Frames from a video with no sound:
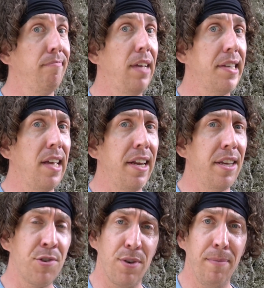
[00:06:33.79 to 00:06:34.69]
That's a lot of
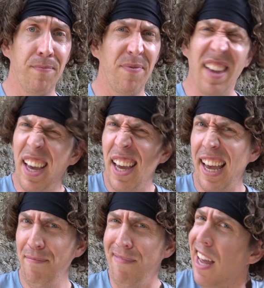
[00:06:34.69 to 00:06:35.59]
history.
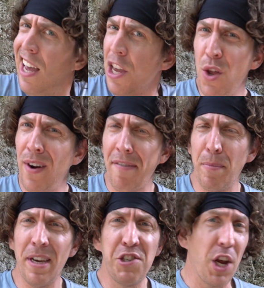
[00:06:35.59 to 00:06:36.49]
And you don't have to
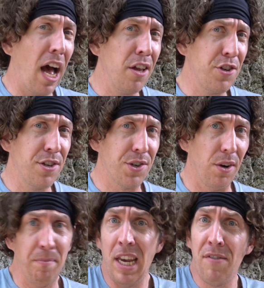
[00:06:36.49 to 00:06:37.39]
be a geologist
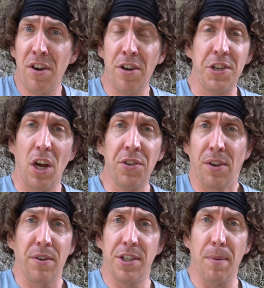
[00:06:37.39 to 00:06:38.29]
or even an adult to
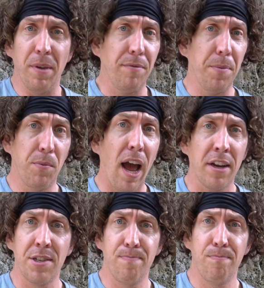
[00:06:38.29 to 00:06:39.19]
learn something from the rocks.